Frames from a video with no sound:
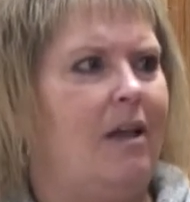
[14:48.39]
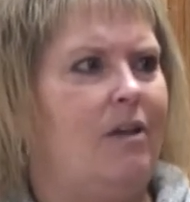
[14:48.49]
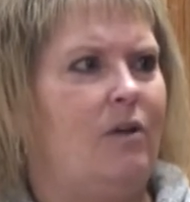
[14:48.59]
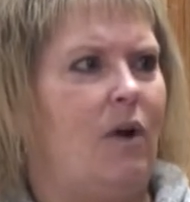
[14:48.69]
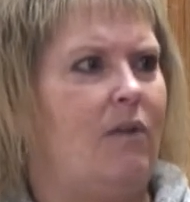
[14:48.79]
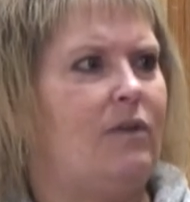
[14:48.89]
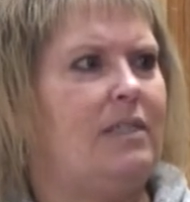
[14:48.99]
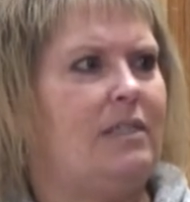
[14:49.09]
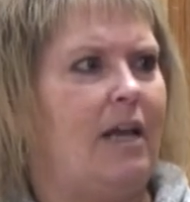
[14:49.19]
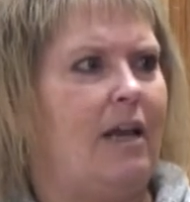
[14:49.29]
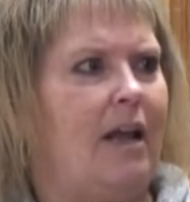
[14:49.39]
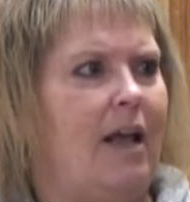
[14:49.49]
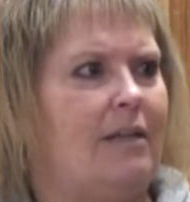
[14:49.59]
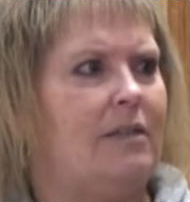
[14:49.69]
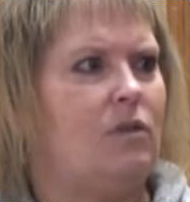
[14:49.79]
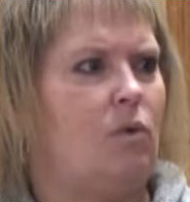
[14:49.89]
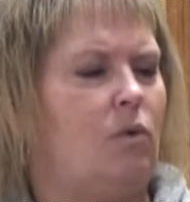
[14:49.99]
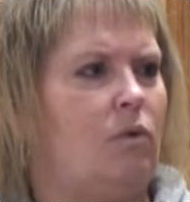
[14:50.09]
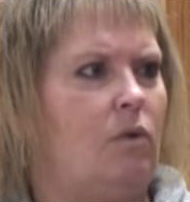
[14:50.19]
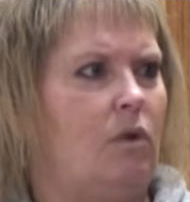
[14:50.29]
every state has its
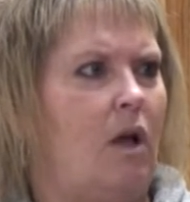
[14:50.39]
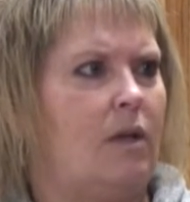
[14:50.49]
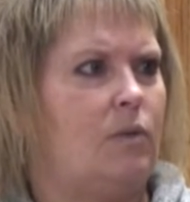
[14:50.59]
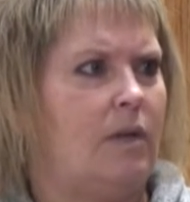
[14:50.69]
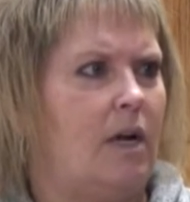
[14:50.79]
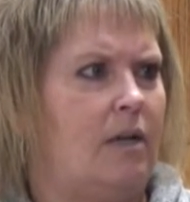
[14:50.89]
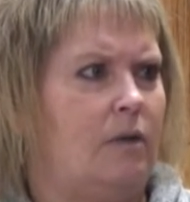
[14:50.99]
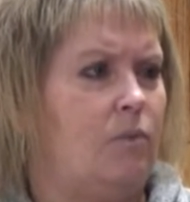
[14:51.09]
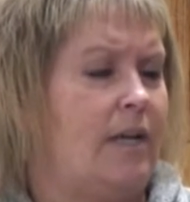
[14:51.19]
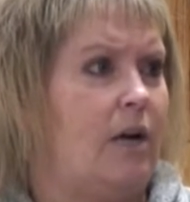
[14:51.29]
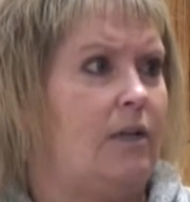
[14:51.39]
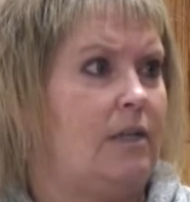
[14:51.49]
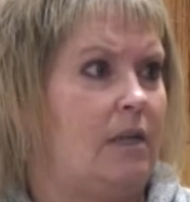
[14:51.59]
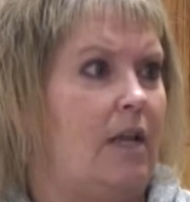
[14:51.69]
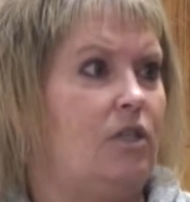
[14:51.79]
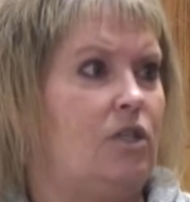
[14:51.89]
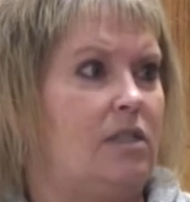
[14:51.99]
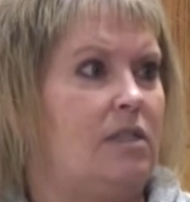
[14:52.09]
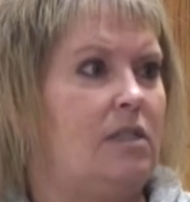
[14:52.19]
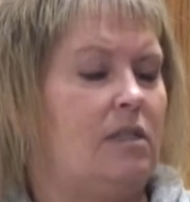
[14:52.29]
own laws regarding
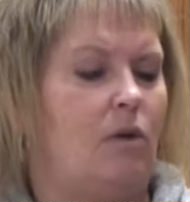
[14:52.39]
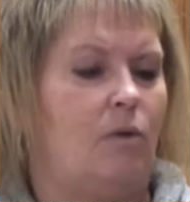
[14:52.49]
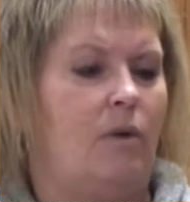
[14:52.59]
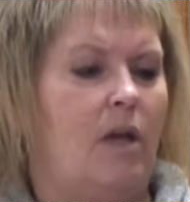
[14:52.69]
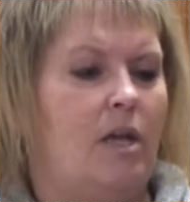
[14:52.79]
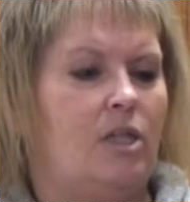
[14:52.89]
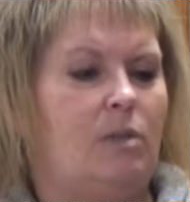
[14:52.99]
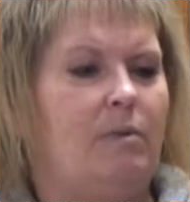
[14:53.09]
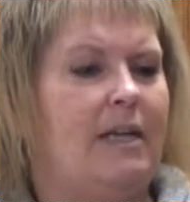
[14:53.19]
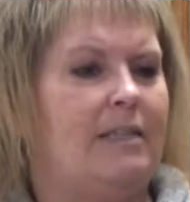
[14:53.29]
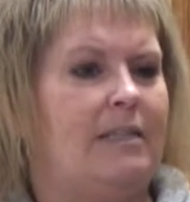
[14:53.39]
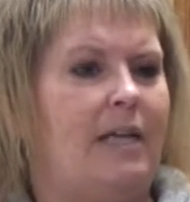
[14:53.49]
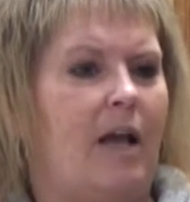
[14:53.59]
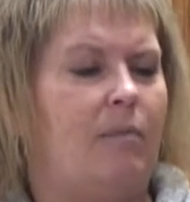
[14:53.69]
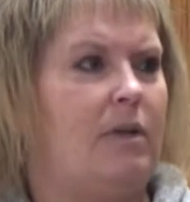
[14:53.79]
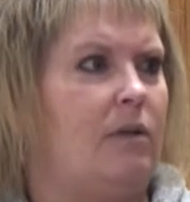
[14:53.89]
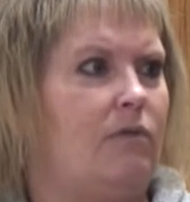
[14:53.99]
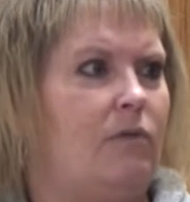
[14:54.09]
elections, so just because it's happening in